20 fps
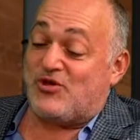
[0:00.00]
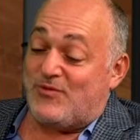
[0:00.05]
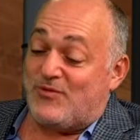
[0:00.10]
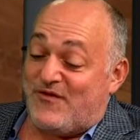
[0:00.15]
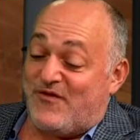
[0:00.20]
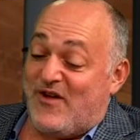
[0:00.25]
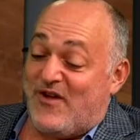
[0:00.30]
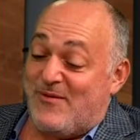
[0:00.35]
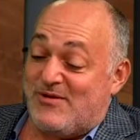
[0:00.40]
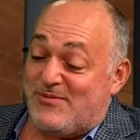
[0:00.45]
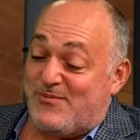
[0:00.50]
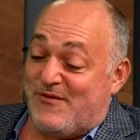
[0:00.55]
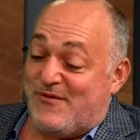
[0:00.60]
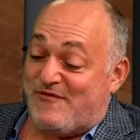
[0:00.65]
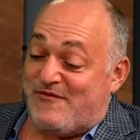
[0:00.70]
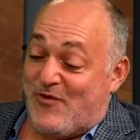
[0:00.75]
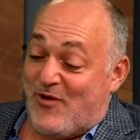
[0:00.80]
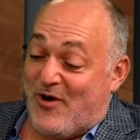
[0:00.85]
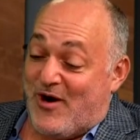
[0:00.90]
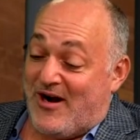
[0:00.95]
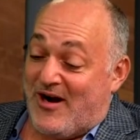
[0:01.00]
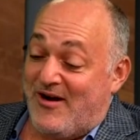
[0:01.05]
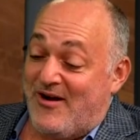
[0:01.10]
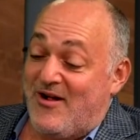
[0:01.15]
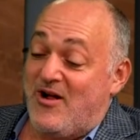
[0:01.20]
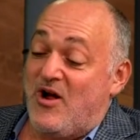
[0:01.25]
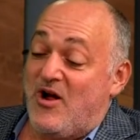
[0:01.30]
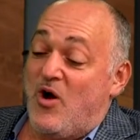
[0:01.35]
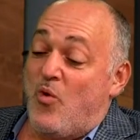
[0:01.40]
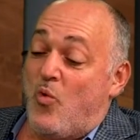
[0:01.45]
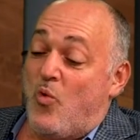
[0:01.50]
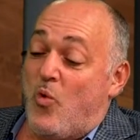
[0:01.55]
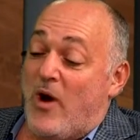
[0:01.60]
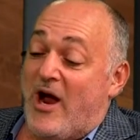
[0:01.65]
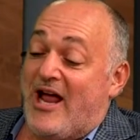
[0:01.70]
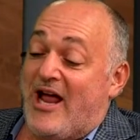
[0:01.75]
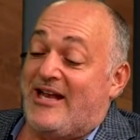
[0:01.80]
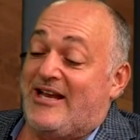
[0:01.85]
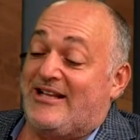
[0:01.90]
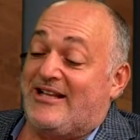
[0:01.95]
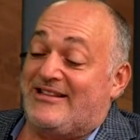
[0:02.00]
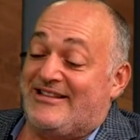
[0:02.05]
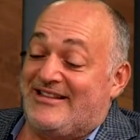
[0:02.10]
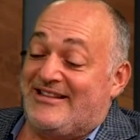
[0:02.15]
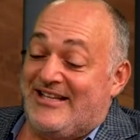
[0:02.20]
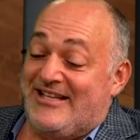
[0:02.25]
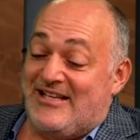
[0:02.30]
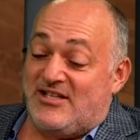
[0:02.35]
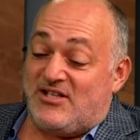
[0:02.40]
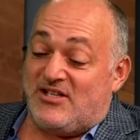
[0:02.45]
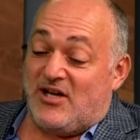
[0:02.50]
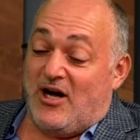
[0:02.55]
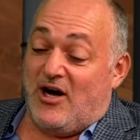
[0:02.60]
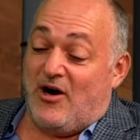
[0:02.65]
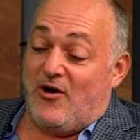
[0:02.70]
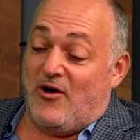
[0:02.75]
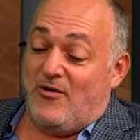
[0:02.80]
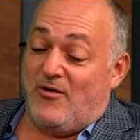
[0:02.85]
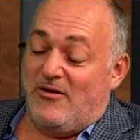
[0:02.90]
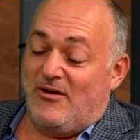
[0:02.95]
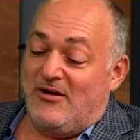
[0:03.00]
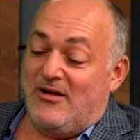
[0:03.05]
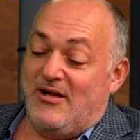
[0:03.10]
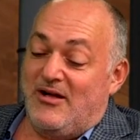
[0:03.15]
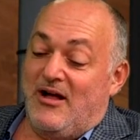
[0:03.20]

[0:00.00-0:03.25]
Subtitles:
She was famous before when Lizzo